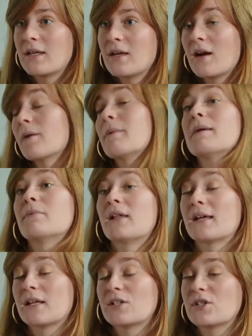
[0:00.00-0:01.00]
young people
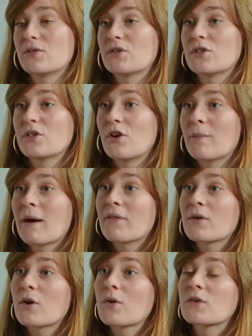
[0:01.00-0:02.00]
and children to know about
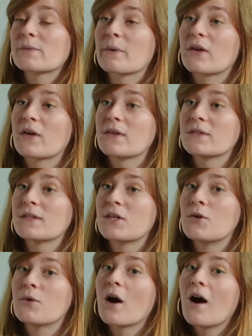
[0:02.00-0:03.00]
the goals, because
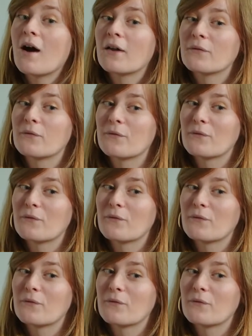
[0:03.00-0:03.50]
you can't